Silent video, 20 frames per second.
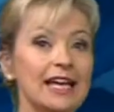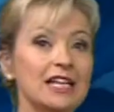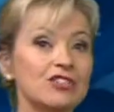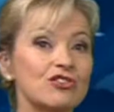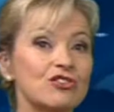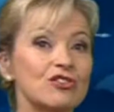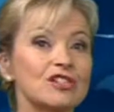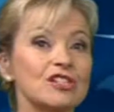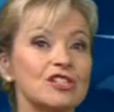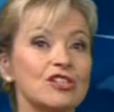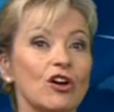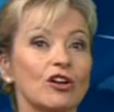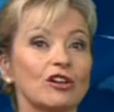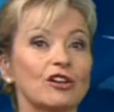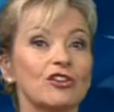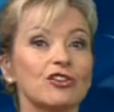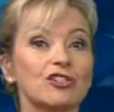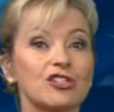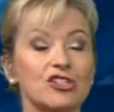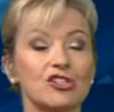Eastern
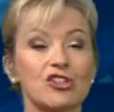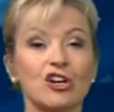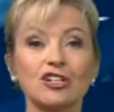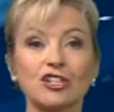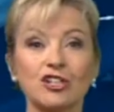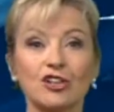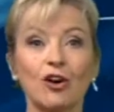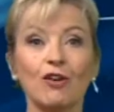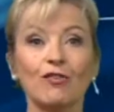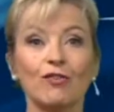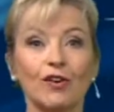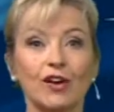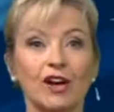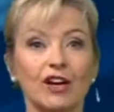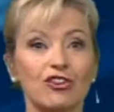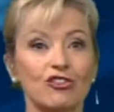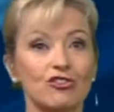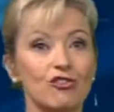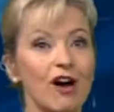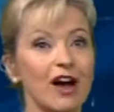Scotland starting off on
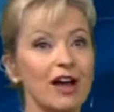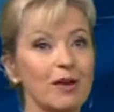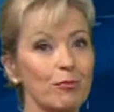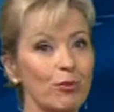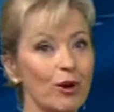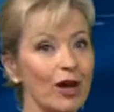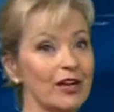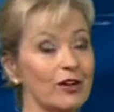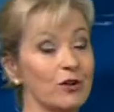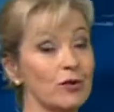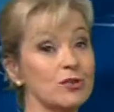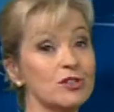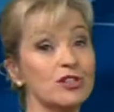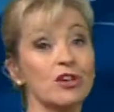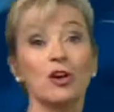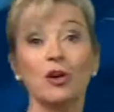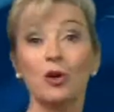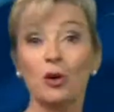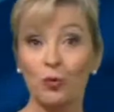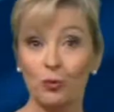a dry and bright note
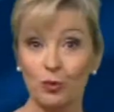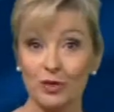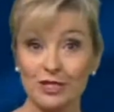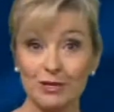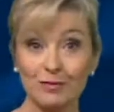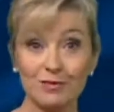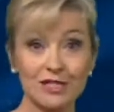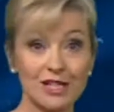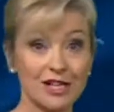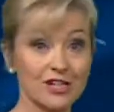with some